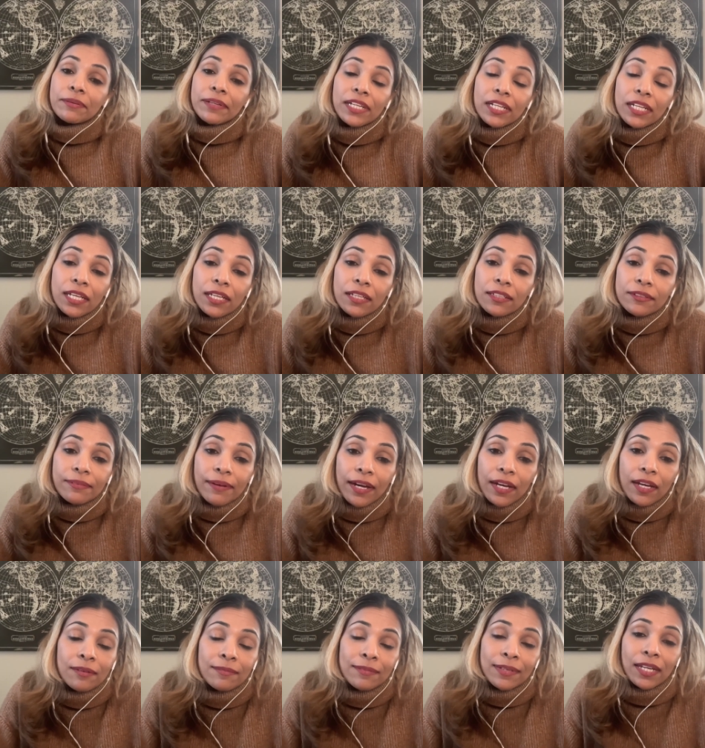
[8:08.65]
what it is,
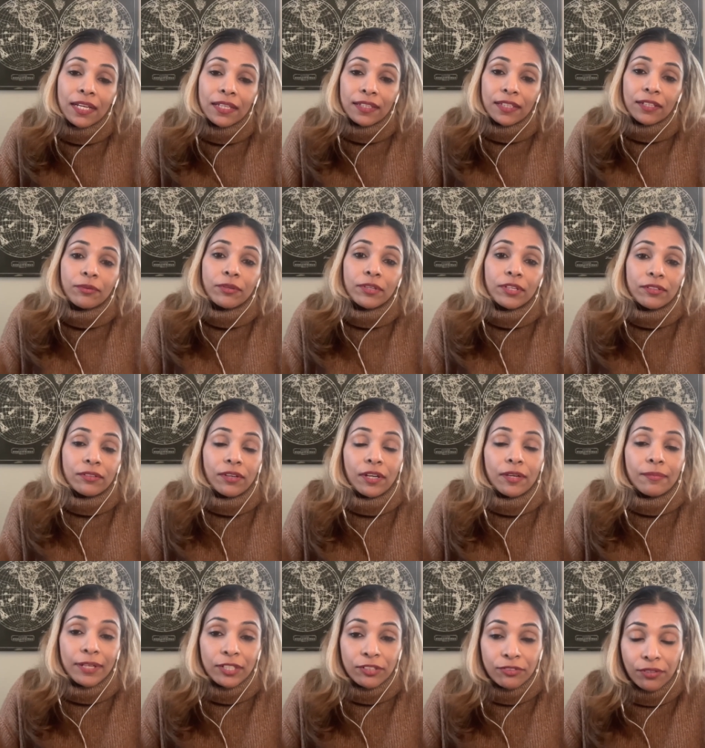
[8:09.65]
right? I mean, I think when you
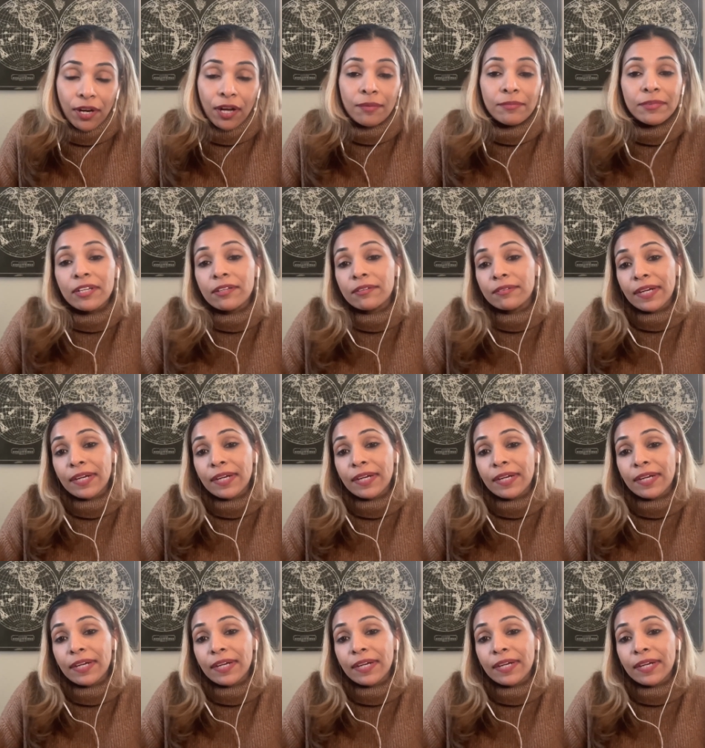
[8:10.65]
talk about trauma,